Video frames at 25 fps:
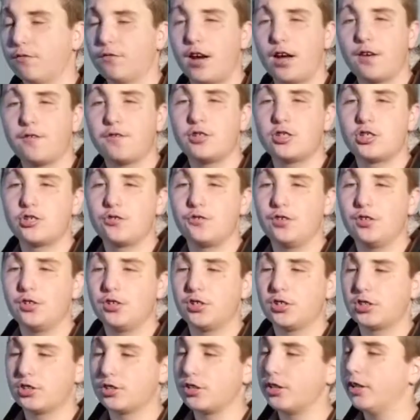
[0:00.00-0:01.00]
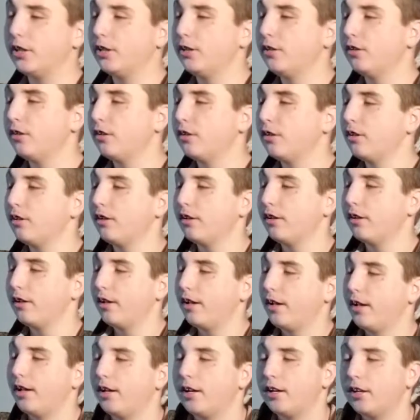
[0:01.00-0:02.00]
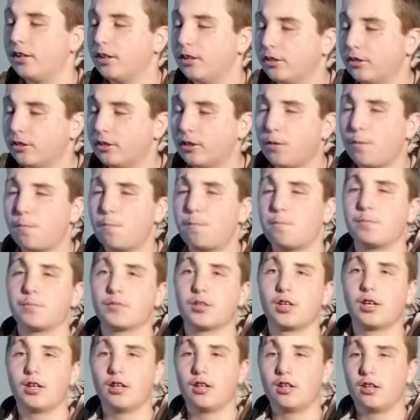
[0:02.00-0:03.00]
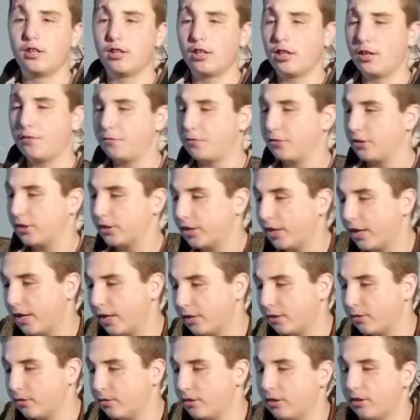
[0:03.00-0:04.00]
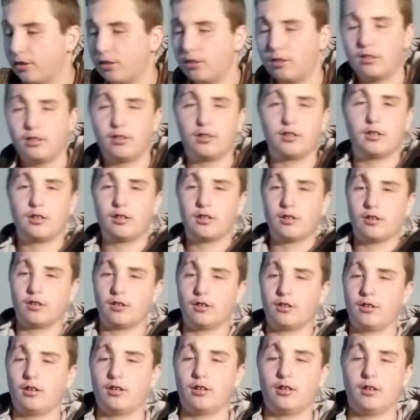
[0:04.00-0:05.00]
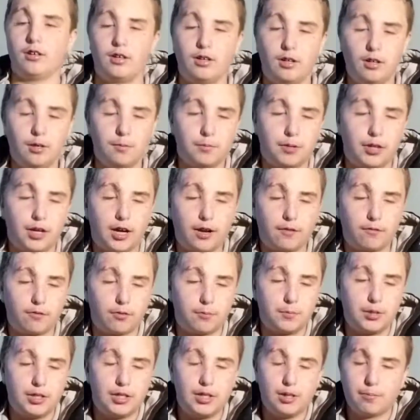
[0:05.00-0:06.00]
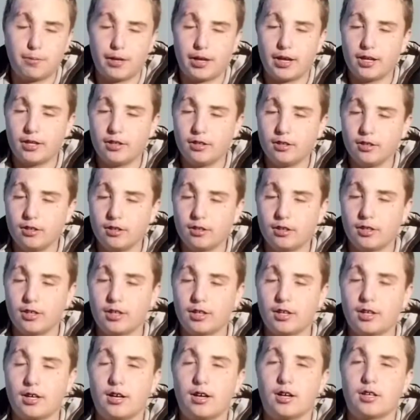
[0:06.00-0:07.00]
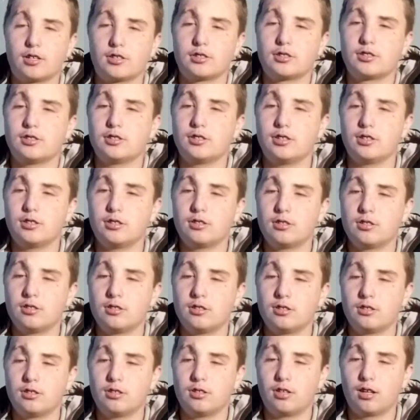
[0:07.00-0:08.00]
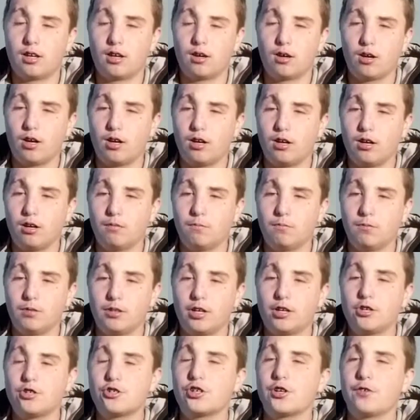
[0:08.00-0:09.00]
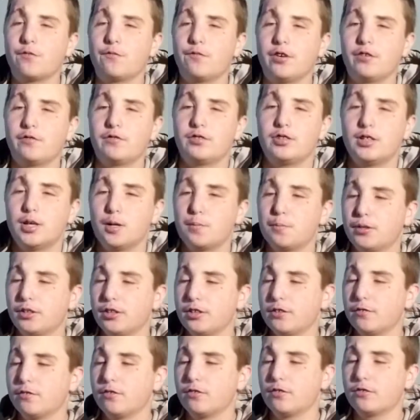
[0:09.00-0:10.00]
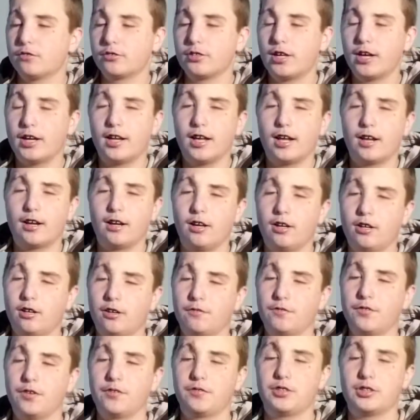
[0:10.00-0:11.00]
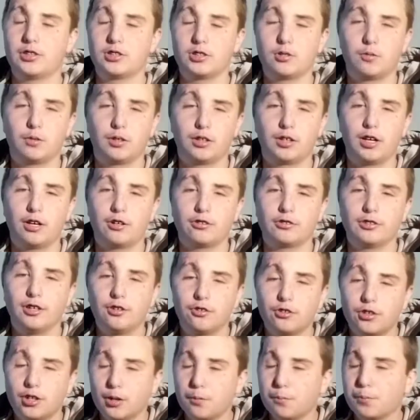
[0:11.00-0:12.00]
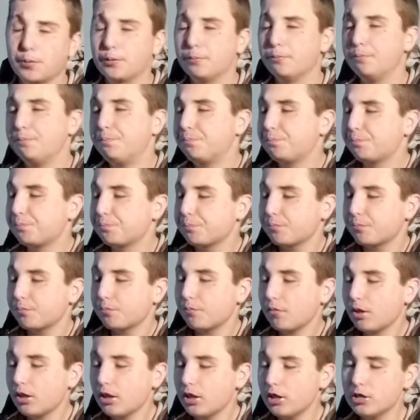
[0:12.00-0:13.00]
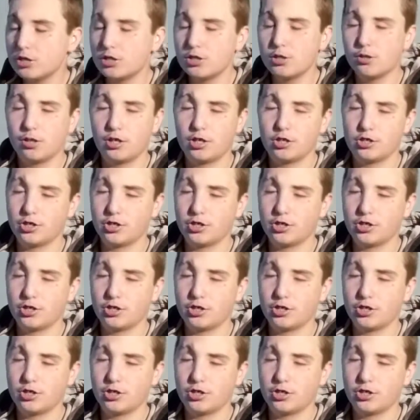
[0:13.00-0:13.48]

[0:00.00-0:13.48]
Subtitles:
5-inch viewing screen, and the infrared light. We got it from eBay. It costed $150, I believe. Right at $150, so we're gonna round up to